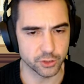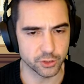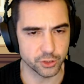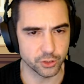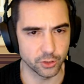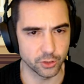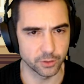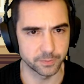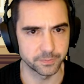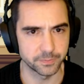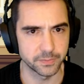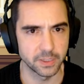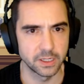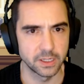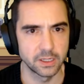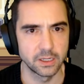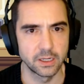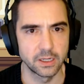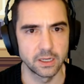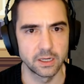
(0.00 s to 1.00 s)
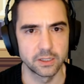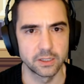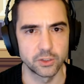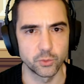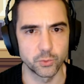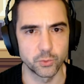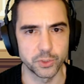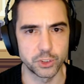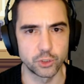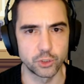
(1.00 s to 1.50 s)
sure. The
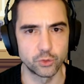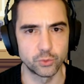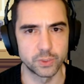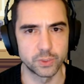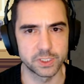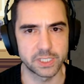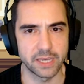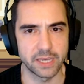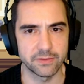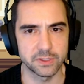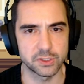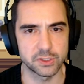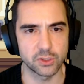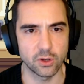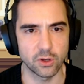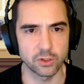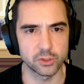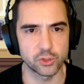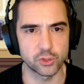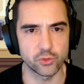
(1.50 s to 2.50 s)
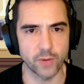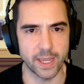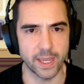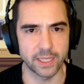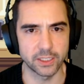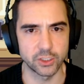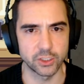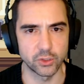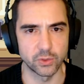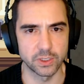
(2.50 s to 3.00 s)
Ryu is Heavensong's
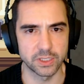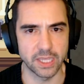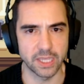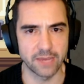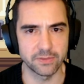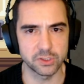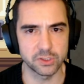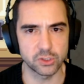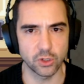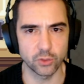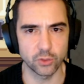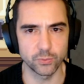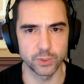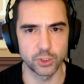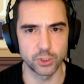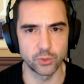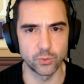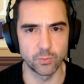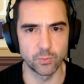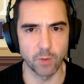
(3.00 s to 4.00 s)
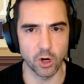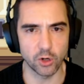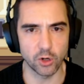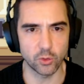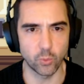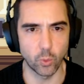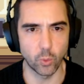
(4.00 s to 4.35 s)
dragon unit. The Heavensong Ryu Mark